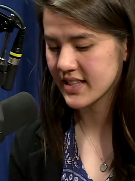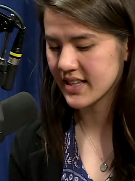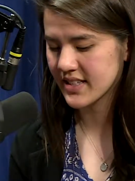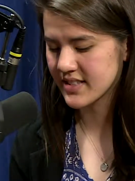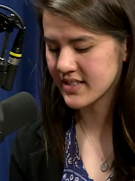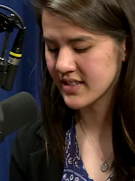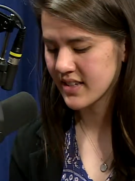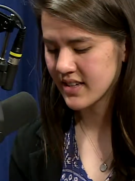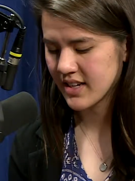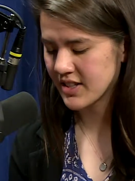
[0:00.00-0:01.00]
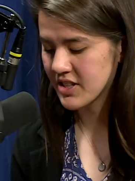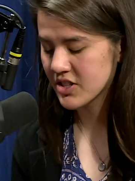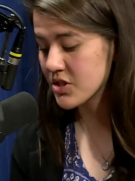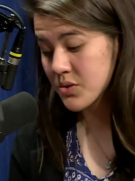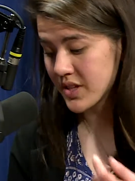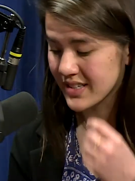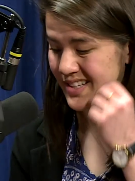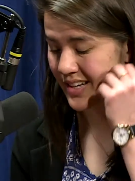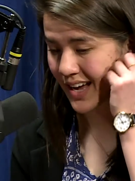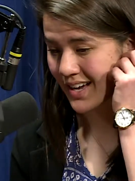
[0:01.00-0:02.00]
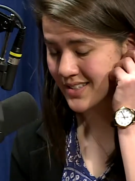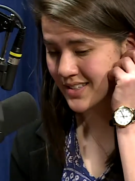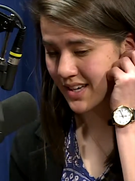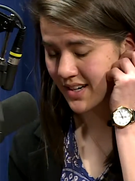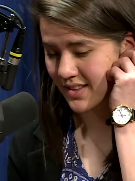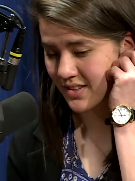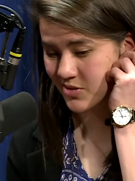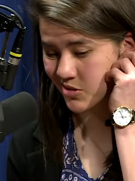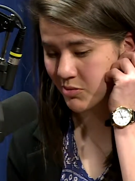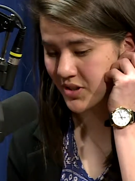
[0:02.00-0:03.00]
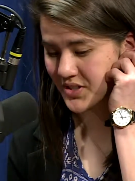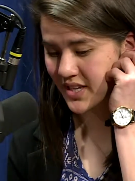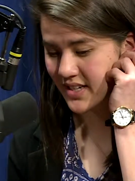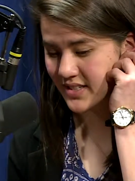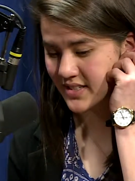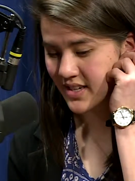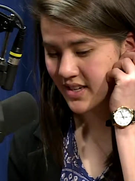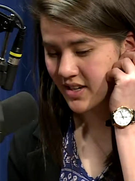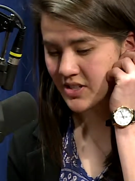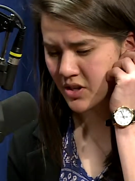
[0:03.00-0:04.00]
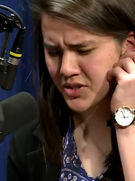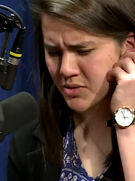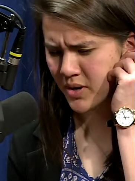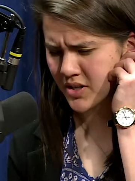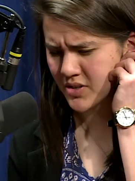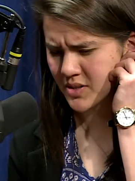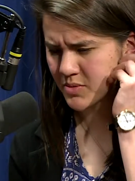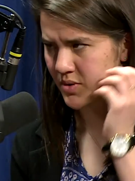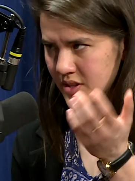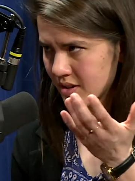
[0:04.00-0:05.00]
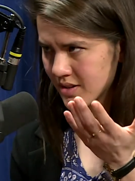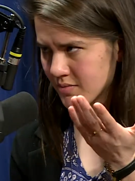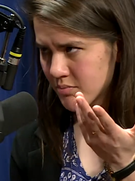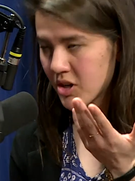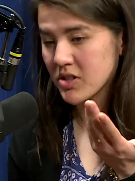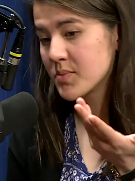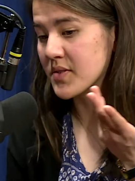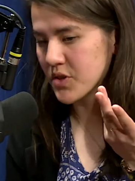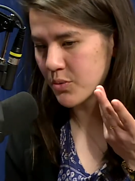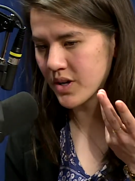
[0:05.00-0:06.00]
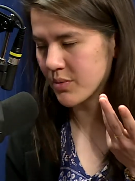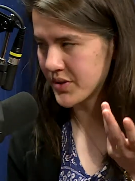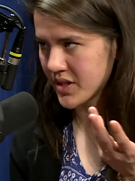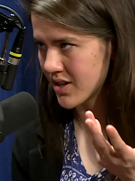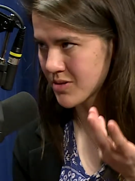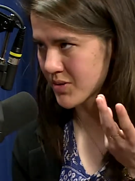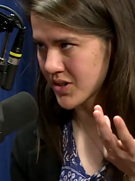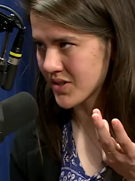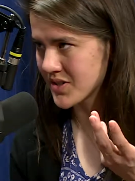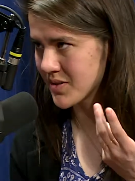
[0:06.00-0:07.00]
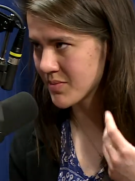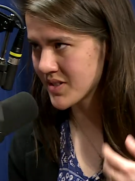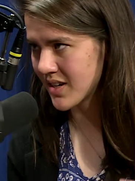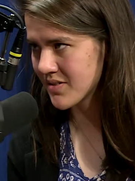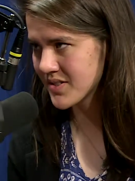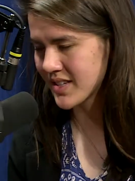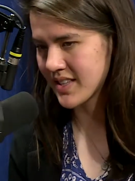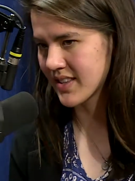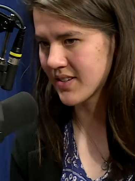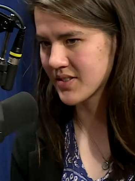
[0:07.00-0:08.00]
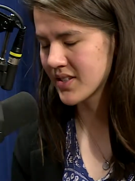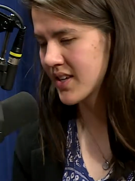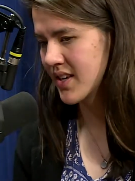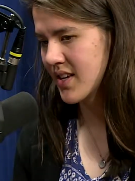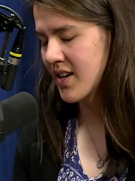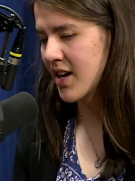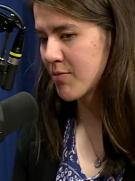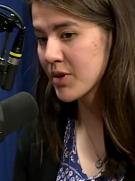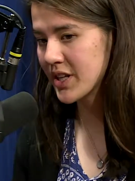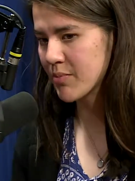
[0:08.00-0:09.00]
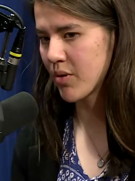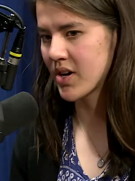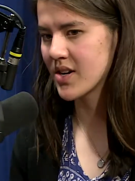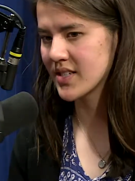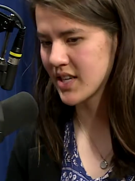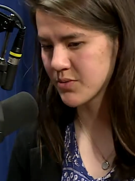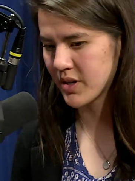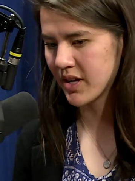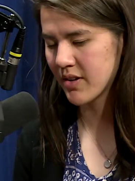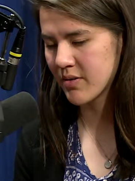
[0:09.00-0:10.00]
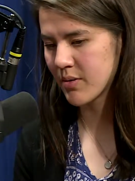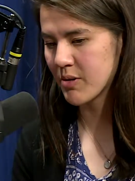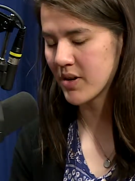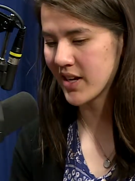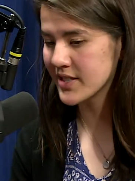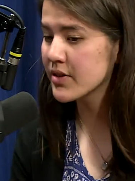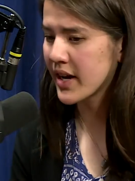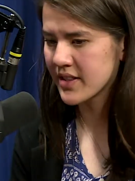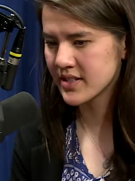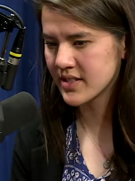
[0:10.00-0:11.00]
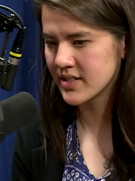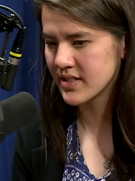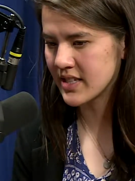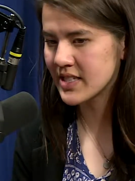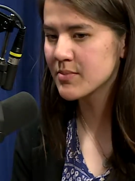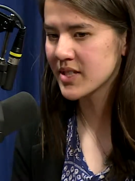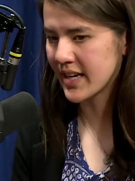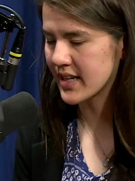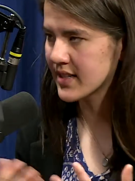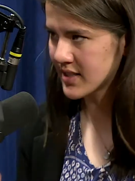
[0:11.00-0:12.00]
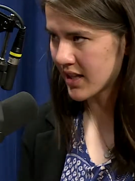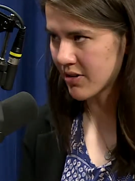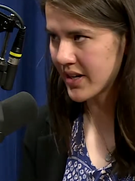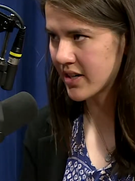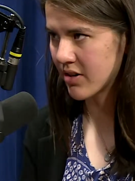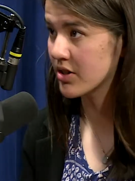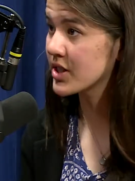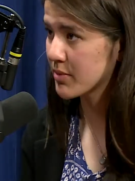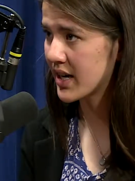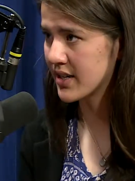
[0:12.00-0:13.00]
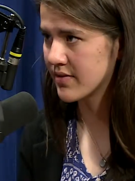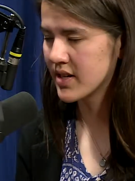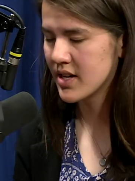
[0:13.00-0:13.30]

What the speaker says: the two things I'd add to that, I think that's really well said, is also partnerships, if you will, with the entrepreneurs themselves. I think that was really important to us as we realized, okay, it seems like an accelerator or some kind of